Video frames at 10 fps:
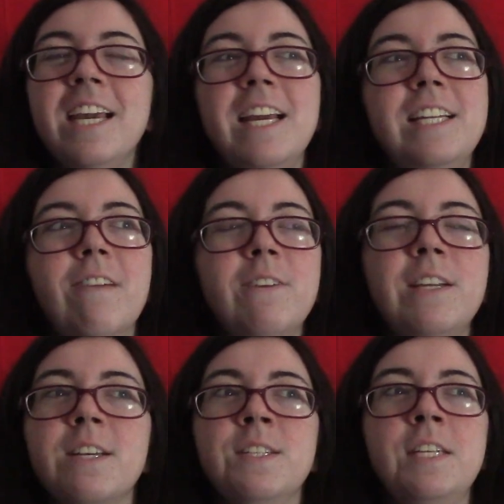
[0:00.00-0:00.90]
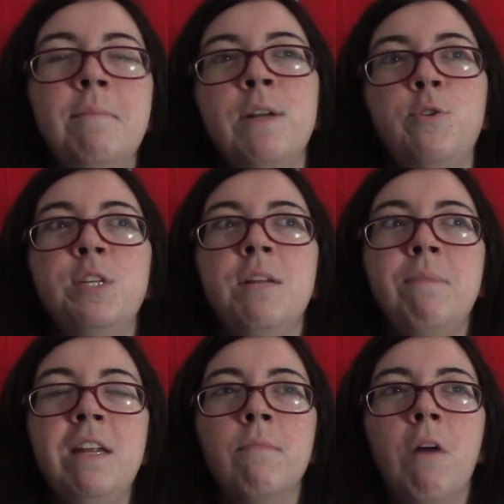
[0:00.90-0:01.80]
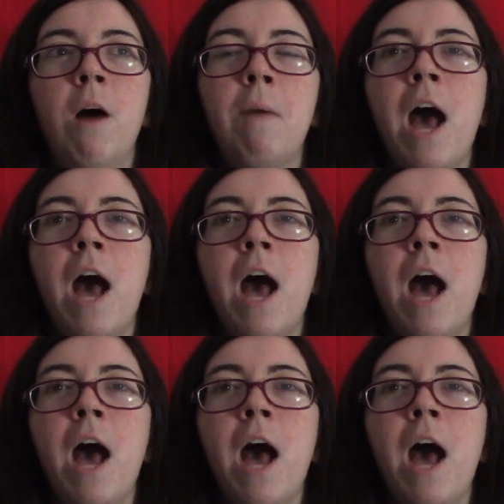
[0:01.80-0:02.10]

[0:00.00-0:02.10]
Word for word: He definitely doesn't seem interested in me and the mom.